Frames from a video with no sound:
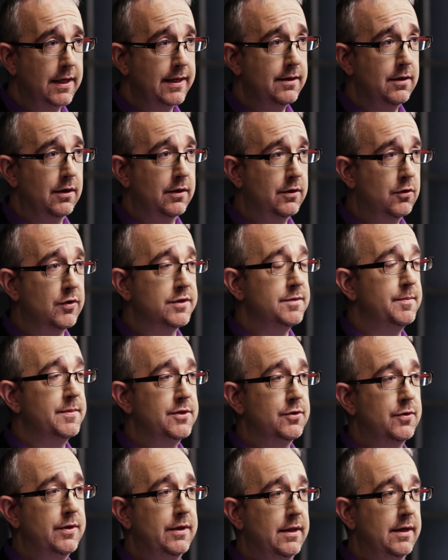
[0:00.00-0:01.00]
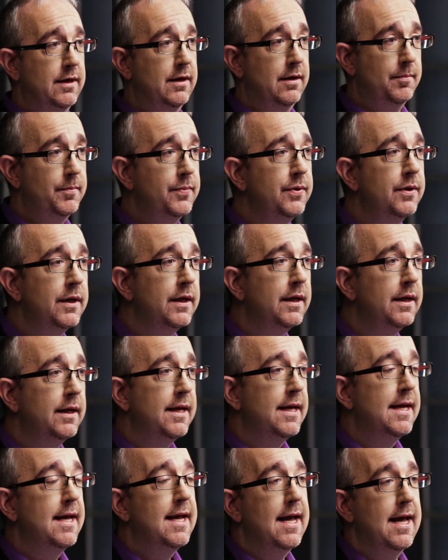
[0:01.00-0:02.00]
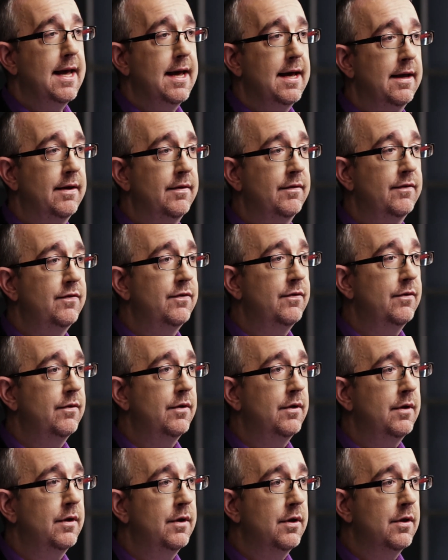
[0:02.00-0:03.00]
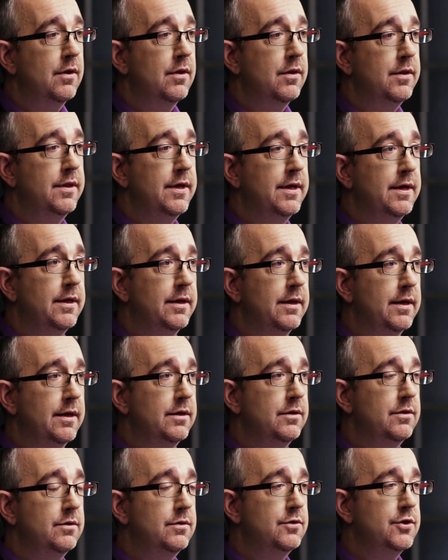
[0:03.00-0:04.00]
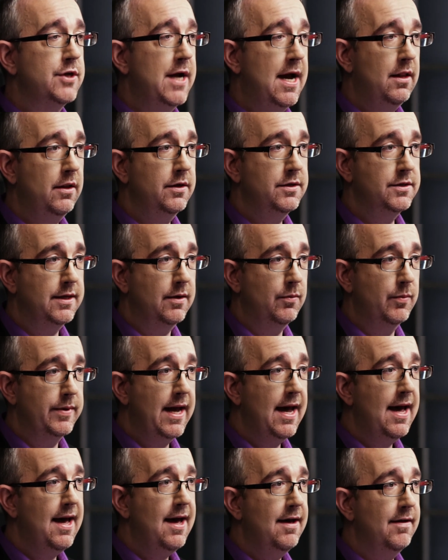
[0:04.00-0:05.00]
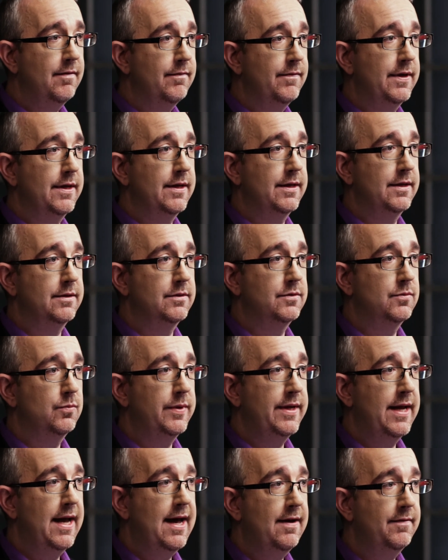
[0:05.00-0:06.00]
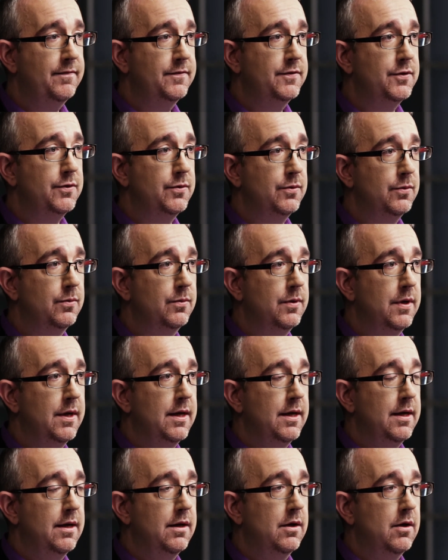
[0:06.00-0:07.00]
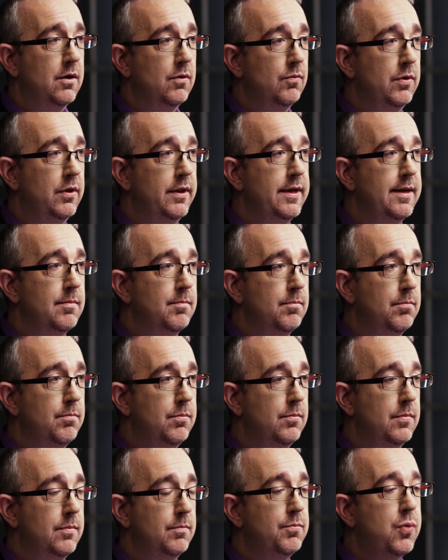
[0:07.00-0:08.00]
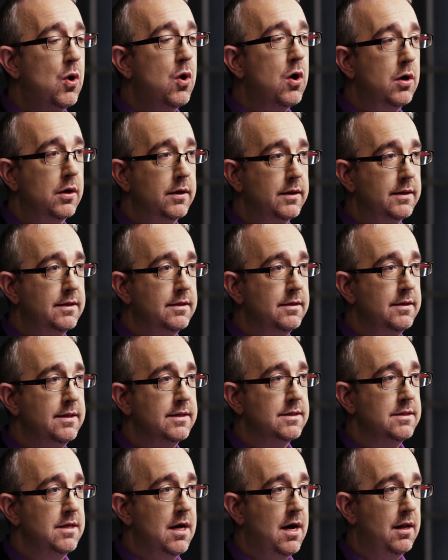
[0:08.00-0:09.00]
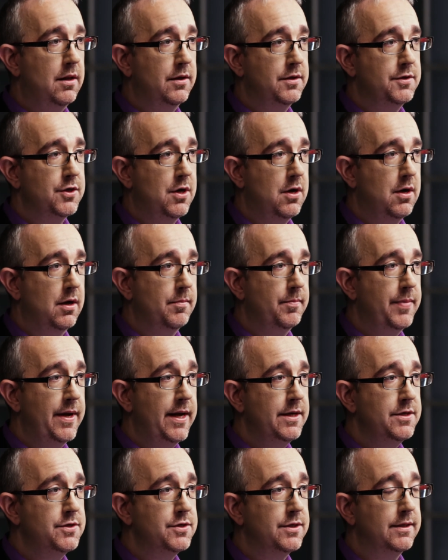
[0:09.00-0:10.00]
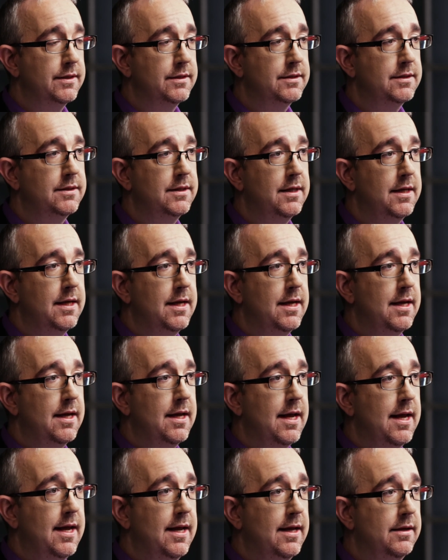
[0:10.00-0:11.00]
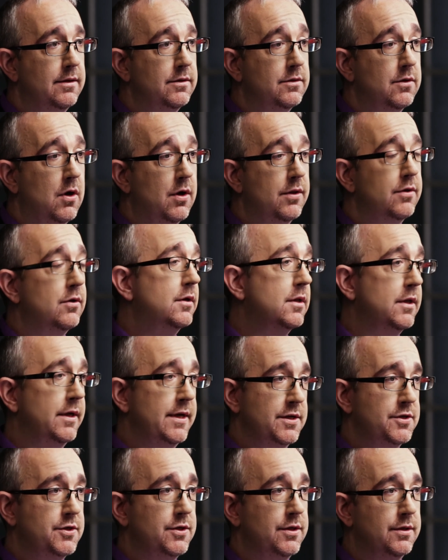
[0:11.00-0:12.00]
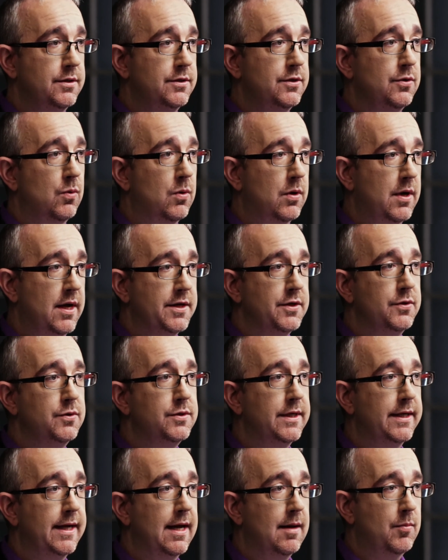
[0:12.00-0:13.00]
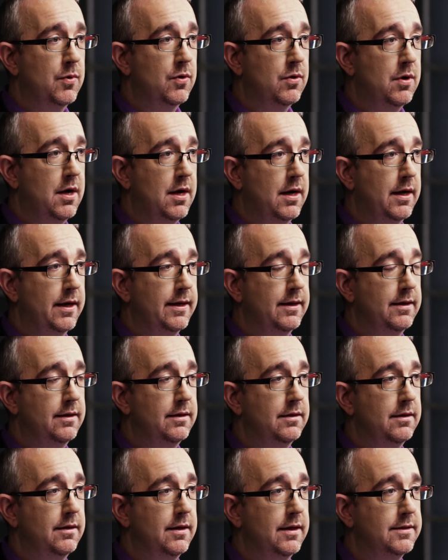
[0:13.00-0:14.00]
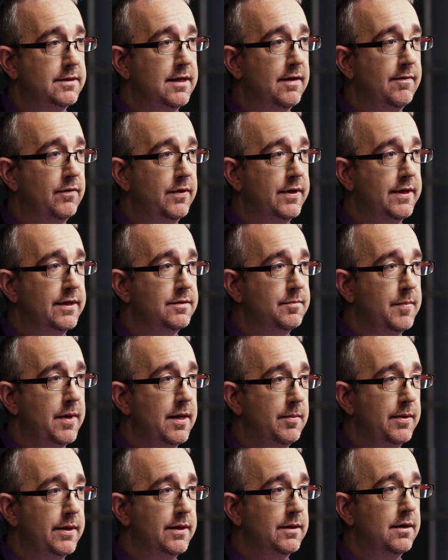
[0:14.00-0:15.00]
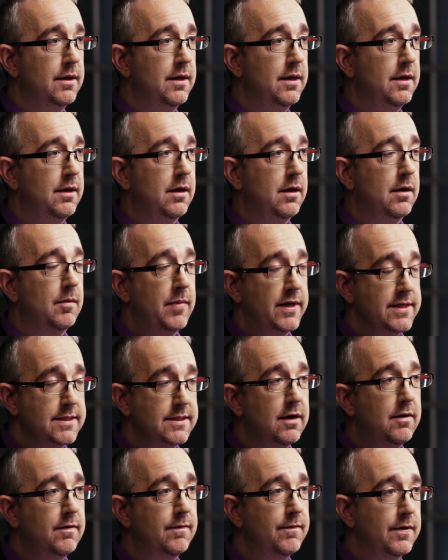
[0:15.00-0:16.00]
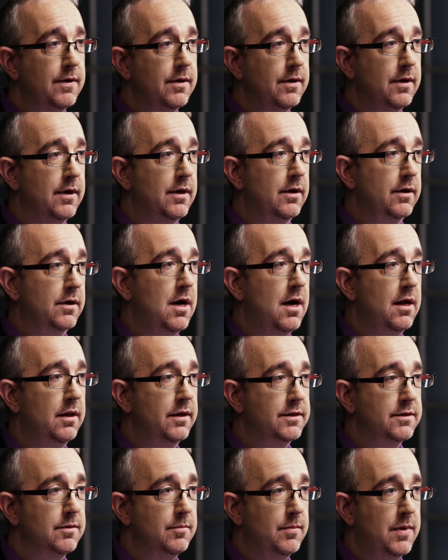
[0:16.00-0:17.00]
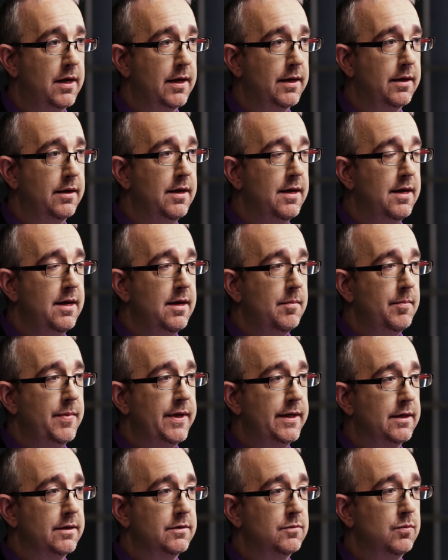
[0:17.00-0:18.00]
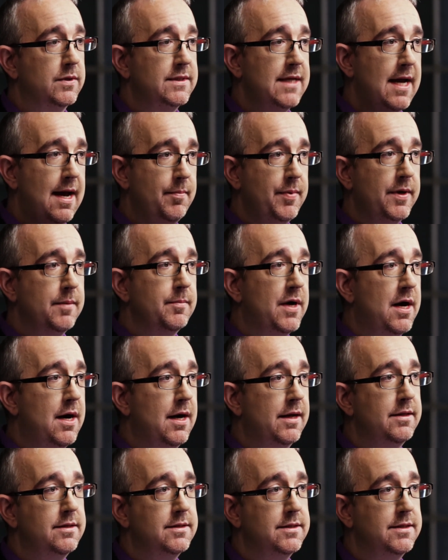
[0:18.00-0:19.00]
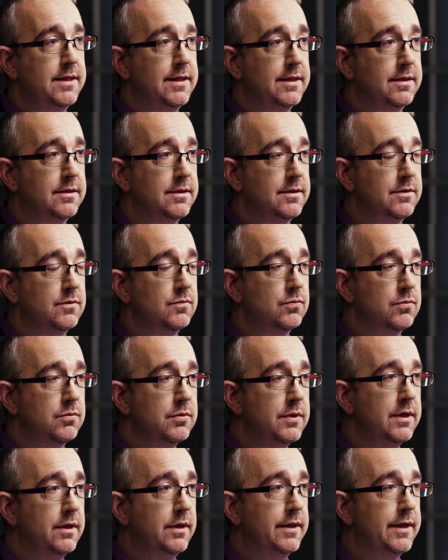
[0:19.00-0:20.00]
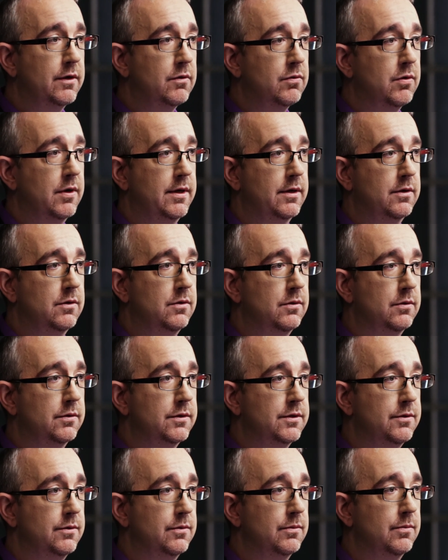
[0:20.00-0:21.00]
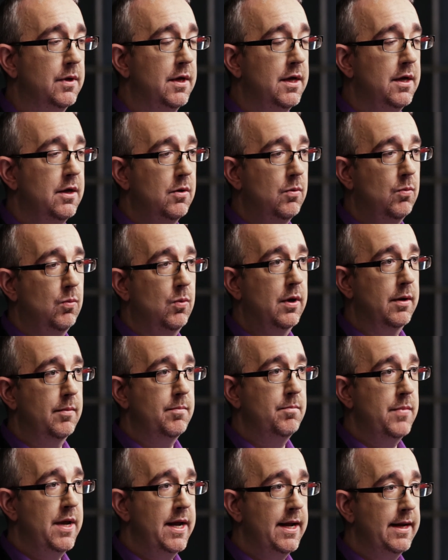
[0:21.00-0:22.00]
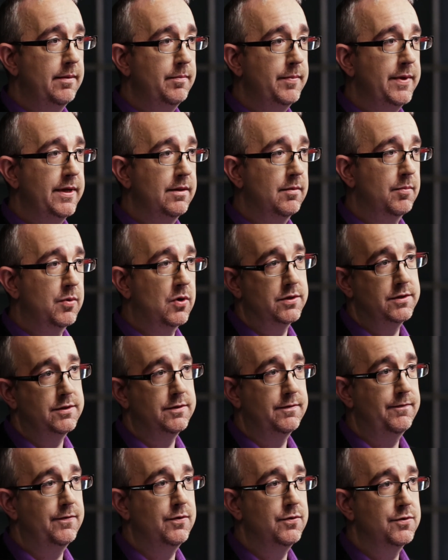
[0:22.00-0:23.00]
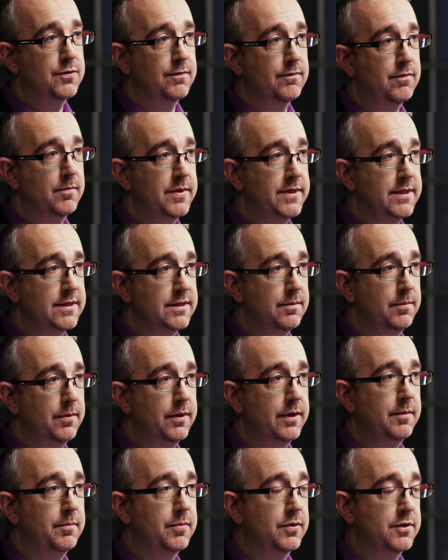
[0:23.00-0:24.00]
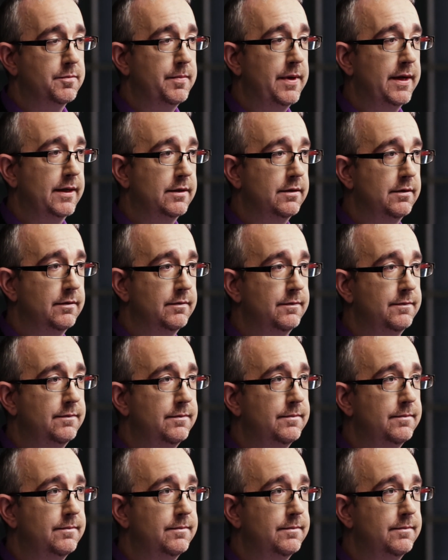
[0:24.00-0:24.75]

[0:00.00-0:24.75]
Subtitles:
like a Christmas tree lit up. And the challenge that we have is we have to really impart this knowledge on patients and other clinicians who are not using MRI as heavily as maybe myself and colleagues of mine. Because what's happening behind the scenes is really critical to what may be the person's future from a disability perspective.